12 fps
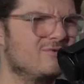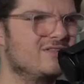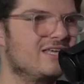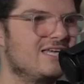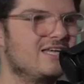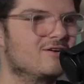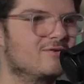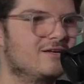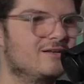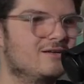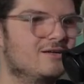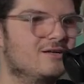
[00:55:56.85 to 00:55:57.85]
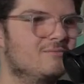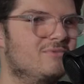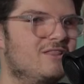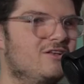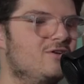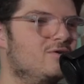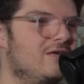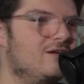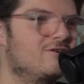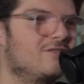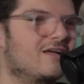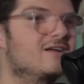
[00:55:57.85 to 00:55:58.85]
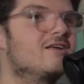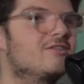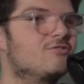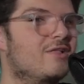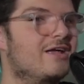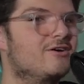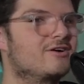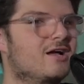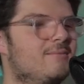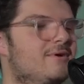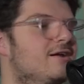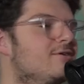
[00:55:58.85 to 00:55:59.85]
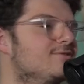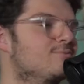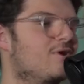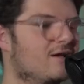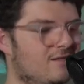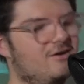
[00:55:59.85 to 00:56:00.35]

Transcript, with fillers: really hear it, but then you'll hear like another layer come in, and it was probably like,